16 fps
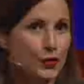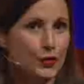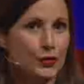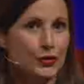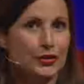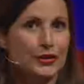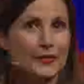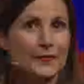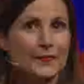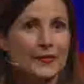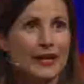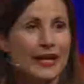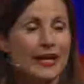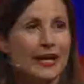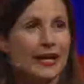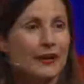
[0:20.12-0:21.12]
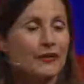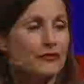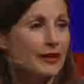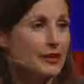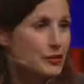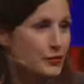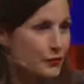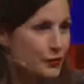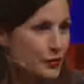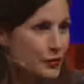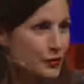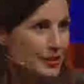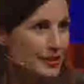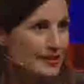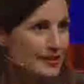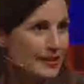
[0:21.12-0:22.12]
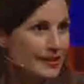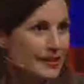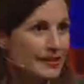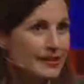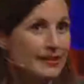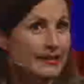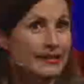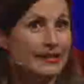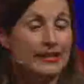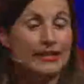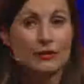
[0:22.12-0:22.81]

Good. And Fashion for Good is an